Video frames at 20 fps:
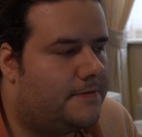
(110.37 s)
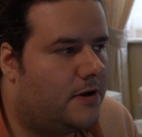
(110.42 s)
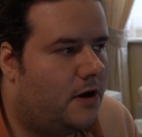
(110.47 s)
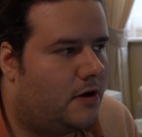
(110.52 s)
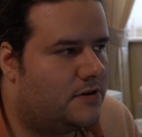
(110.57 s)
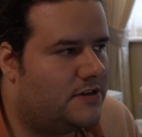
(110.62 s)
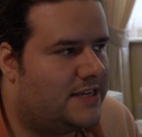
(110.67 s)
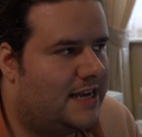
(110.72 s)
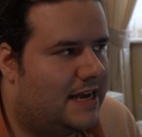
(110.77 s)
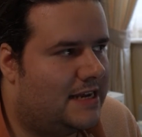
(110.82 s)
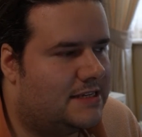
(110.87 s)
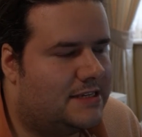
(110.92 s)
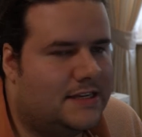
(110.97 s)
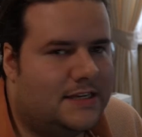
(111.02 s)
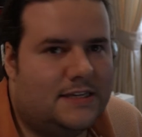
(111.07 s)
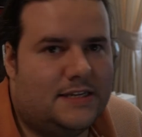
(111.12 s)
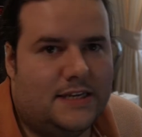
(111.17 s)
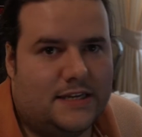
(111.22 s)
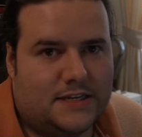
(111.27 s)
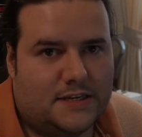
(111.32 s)

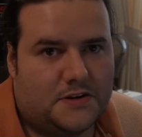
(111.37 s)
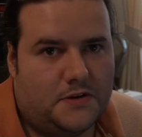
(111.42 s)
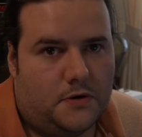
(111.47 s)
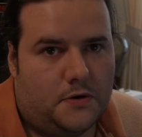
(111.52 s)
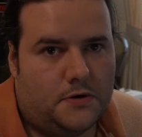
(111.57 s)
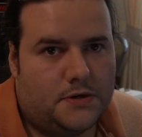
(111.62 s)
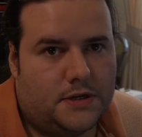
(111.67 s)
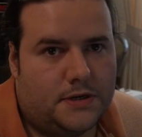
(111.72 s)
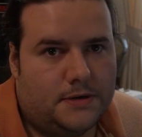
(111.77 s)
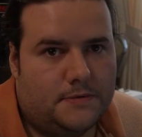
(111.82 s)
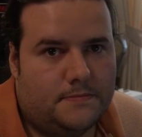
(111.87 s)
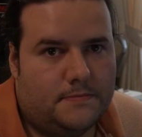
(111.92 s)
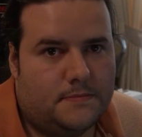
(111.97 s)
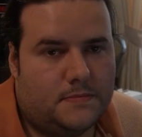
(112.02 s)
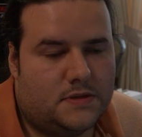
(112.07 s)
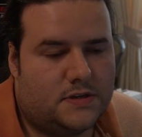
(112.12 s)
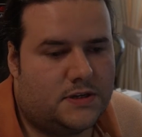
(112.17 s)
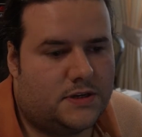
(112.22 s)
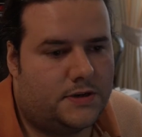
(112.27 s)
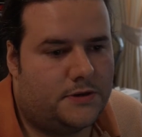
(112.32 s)
contacted Discord
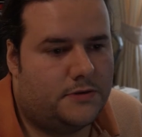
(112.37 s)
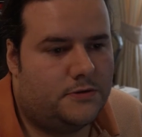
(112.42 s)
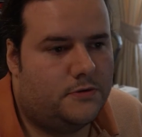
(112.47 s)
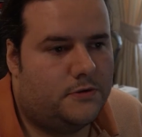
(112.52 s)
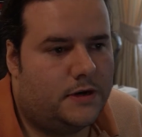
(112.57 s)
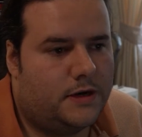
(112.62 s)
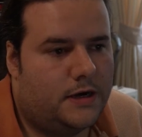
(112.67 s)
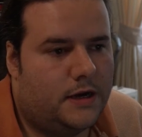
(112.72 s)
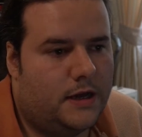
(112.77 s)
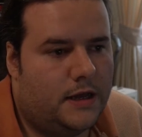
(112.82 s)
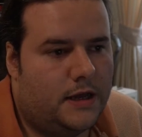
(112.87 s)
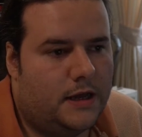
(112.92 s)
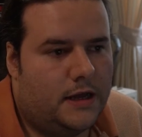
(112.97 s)
to uh,